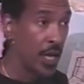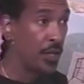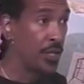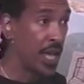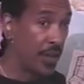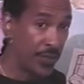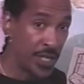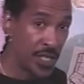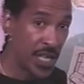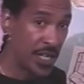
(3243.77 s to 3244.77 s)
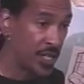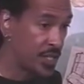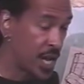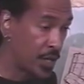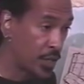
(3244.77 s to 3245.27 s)
The evidence that it is
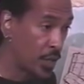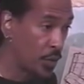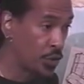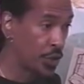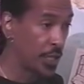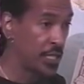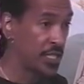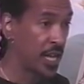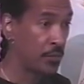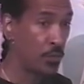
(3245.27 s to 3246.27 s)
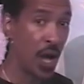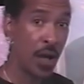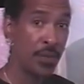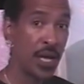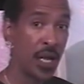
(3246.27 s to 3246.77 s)
not a culture is that
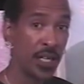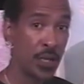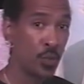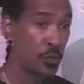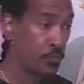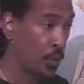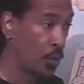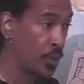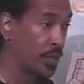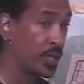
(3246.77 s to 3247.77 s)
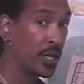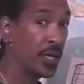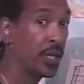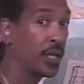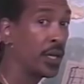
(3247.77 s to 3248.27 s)
Muhammad Ali was born
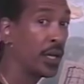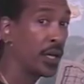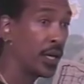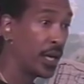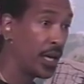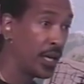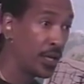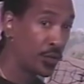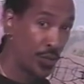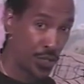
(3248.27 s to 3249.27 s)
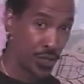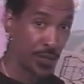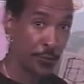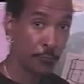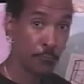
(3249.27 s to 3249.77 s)
a Christian.
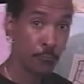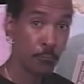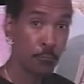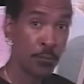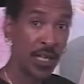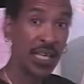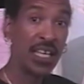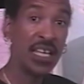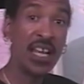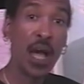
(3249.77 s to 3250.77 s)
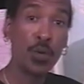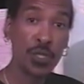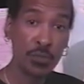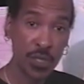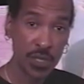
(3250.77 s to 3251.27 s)
He now is a
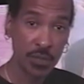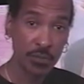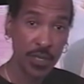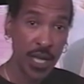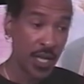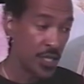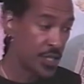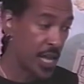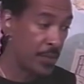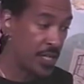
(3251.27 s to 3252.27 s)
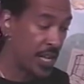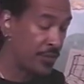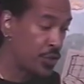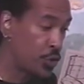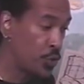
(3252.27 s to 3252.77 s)
Muslim. Sammy
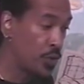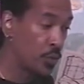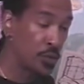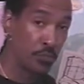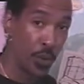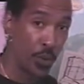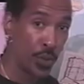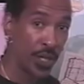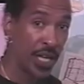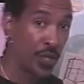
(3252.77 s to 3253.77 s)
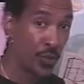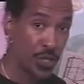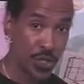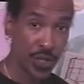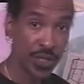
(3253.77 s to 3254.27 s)
Davis Junior was born a
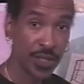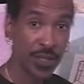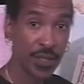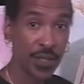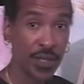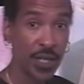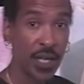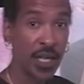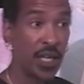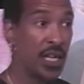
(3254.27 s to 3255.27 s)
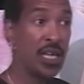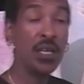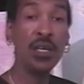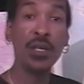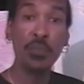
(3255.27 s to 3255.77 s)
Christian.
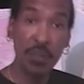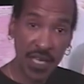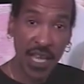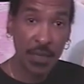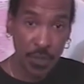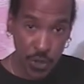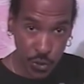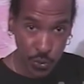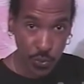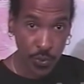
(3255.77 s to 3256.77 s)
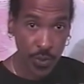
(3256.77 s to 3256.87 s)
He became a Jew.